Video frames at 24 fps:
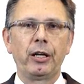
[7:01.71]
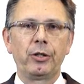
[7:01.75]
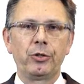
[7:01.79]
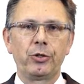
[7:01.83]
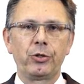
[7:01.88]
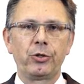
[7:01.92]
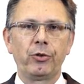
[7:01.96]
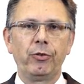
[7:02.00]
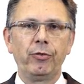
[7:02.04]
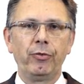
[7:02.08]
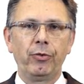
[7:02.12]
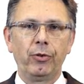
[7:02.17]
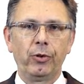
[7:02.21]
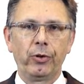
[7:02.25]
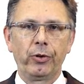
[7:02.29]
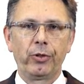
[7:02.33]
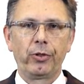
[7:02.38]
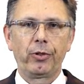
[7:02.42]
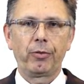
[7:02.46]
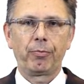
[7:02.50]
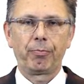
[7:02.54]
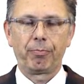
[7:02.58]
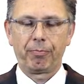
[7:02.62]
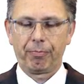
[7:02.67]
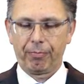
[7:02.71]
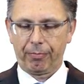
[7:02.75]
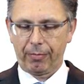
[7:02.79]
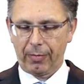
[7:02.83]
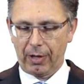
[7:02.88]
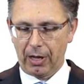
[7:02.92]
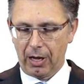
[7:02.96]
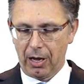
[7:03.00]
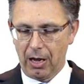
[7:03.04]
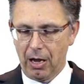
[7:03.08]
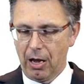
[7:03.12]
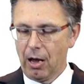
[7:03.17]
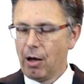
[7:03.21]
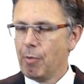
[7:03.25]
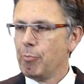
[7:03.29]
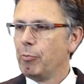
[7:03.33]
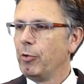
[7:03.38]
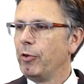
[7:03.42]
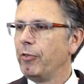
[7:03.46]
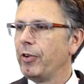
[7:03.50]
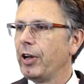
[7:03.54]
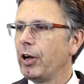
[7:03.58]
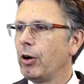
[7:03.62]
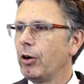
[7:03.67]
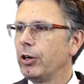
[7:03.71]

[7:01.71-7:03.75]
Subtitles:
and so forth. Moving